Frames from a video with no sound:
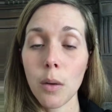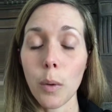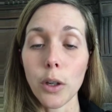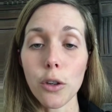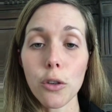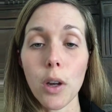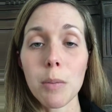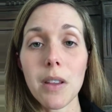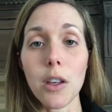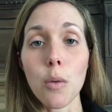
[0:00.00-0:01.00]
where you're
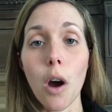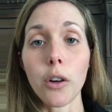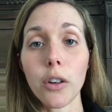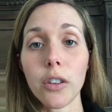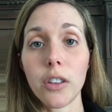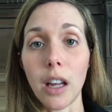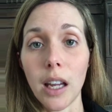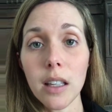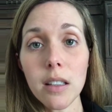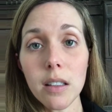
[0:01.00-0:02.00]
showing me that you
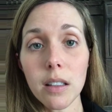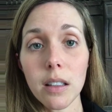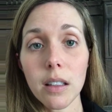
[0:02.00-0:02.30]
understand